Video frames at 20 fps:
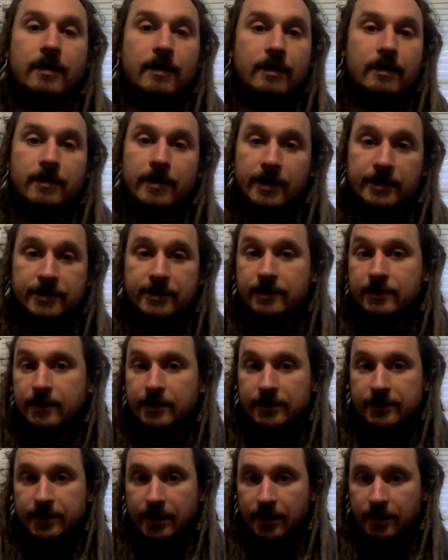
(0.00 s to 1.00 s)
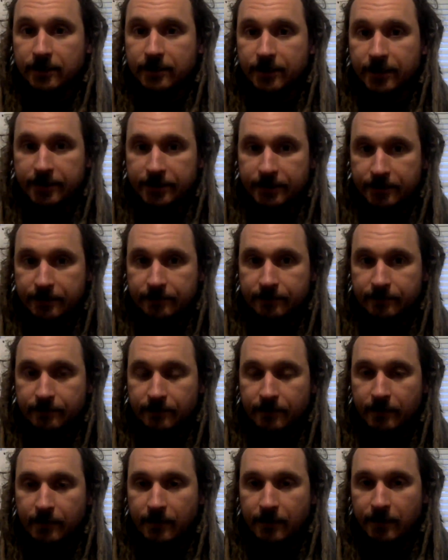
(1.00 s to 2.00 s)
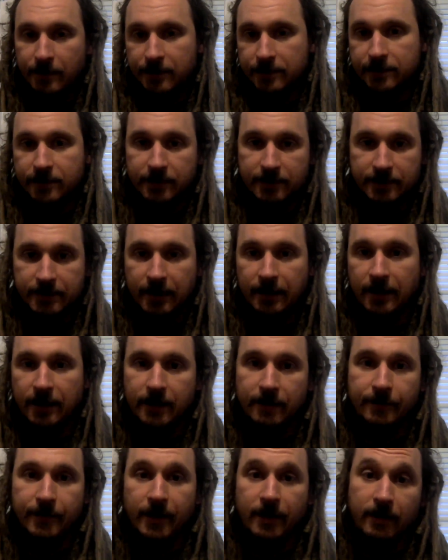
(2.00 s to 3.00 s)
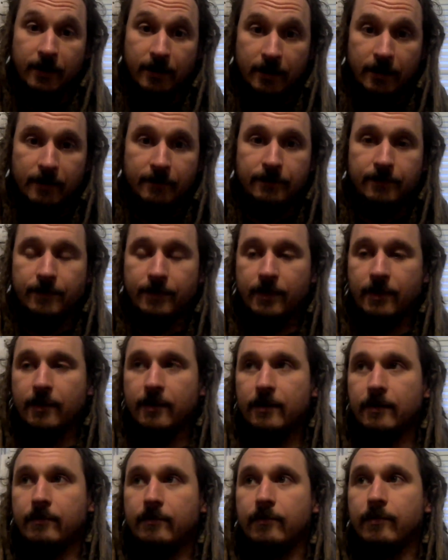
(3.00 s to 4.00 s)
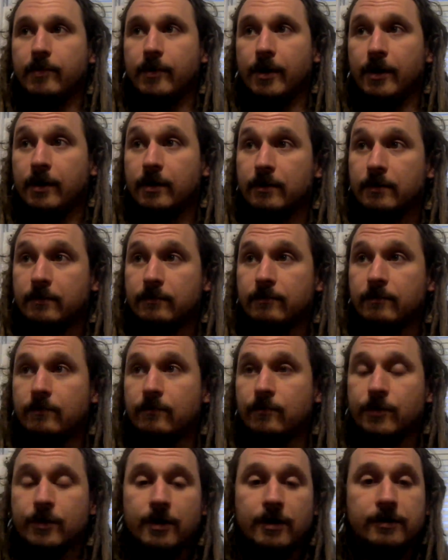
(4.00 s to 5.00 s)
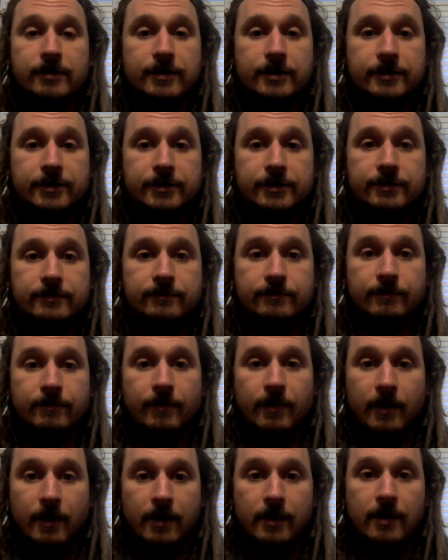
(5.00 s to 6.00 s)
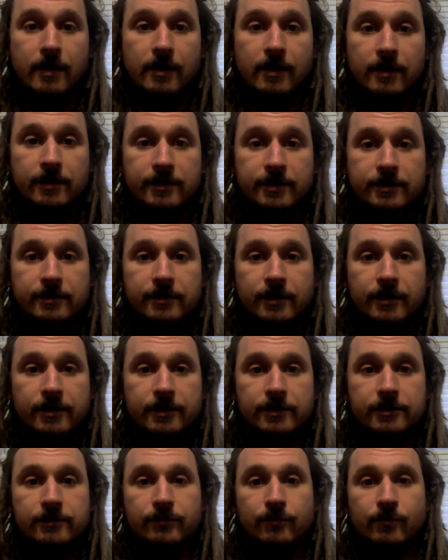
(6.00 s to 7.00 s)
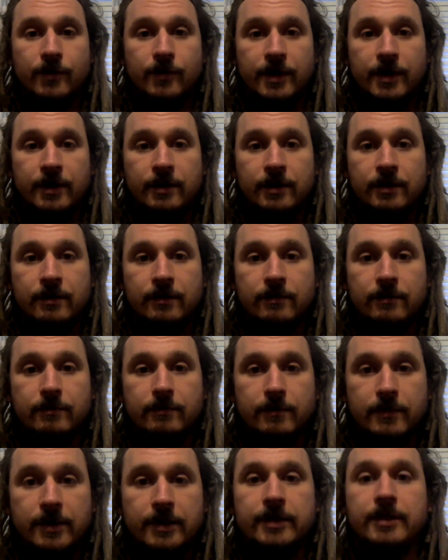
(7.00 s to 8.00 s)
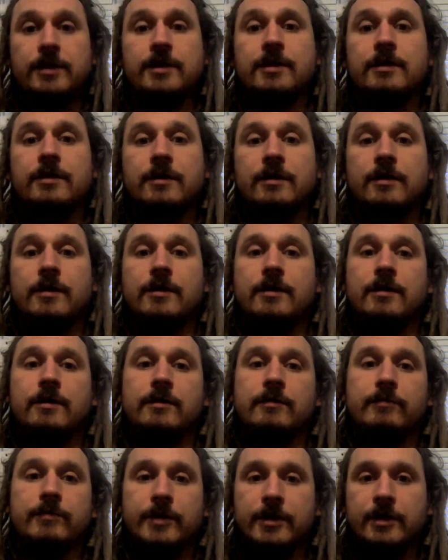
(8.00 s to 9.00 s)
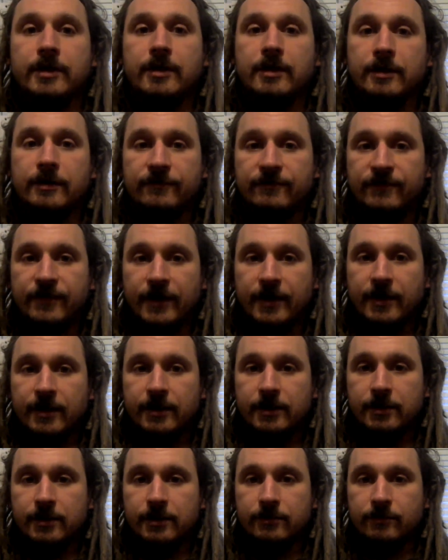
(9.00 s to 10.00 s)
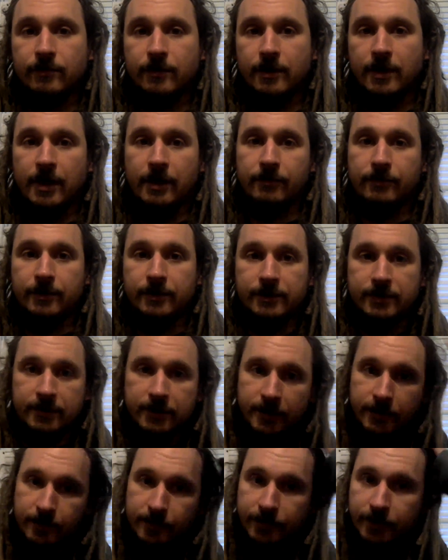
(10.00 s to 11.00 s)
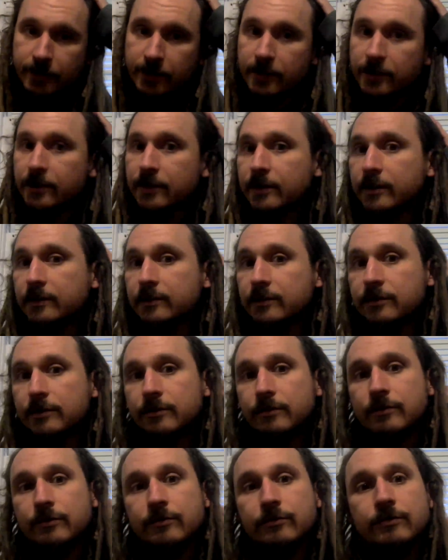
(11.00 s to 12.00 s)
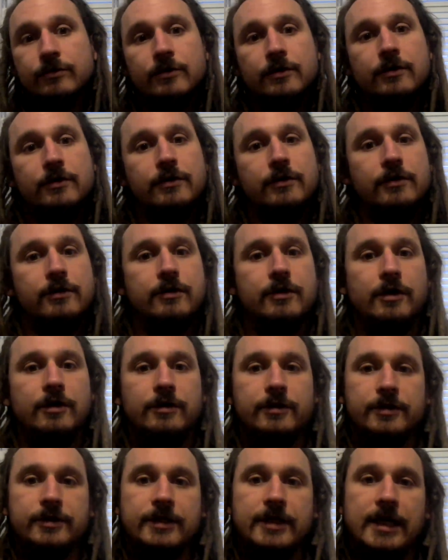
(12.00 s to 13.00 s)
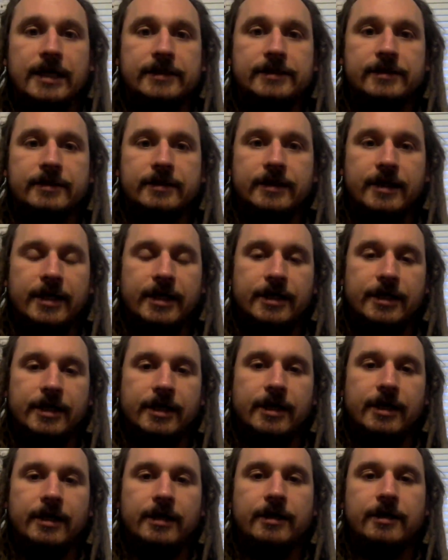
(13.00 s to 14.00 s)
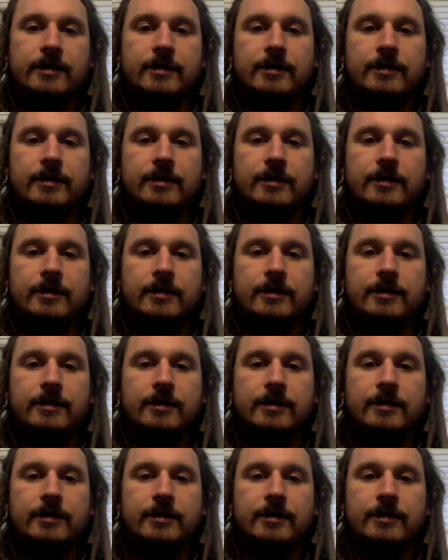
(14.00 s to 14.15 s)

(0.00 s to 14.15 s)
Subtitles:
yes, it's going to sound crazy, and it's going to sound like I'm making it up, but regardless, it starts with me being in a phase where I was deeply into Carlos Castaneda